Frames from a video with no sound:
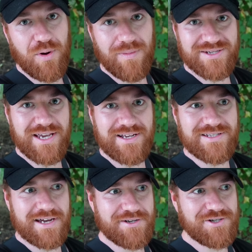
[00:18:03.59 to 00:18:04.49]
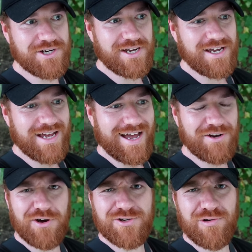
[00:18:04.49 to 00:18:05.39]
but my second tench
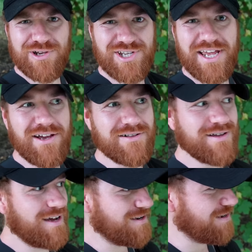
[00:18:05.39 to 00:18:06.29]
and I also lost an eel.